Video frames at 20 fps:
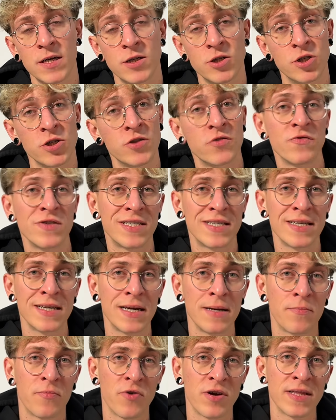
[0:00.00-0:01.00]
Just recently
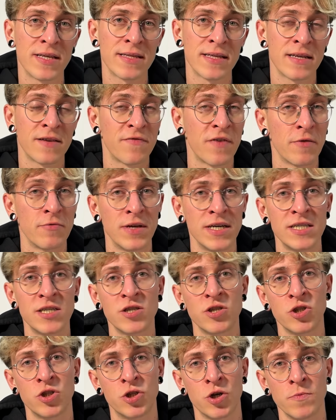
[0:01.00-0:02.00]
printed in the
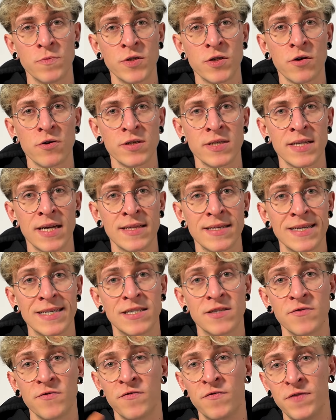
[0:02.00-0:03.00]
Foundation Jumpstart set is
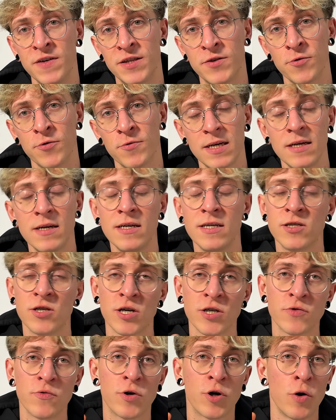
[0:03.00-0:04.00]
Vito. He's
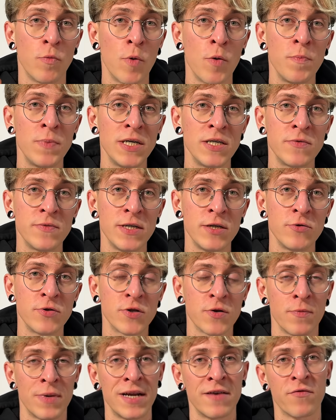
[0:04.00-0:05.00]
also a combo piece we use.
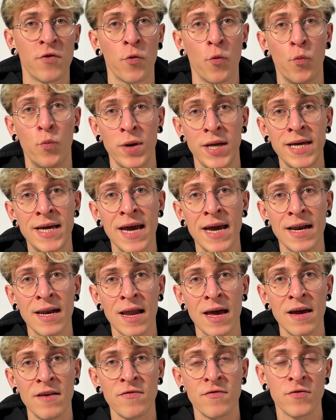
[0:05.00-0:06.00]
Whenever we gain
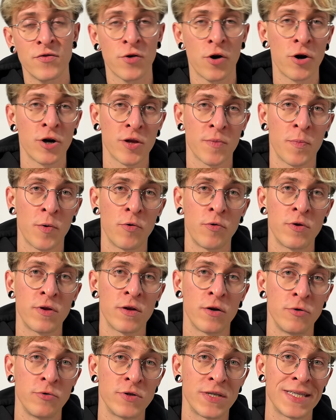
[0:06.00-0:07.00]
life, target opponent
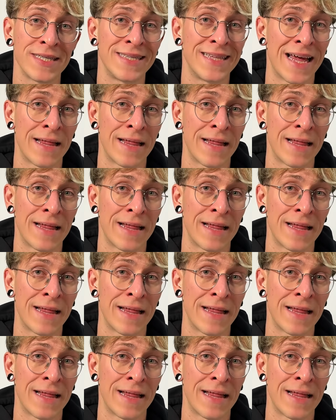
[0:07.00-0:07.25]
loses that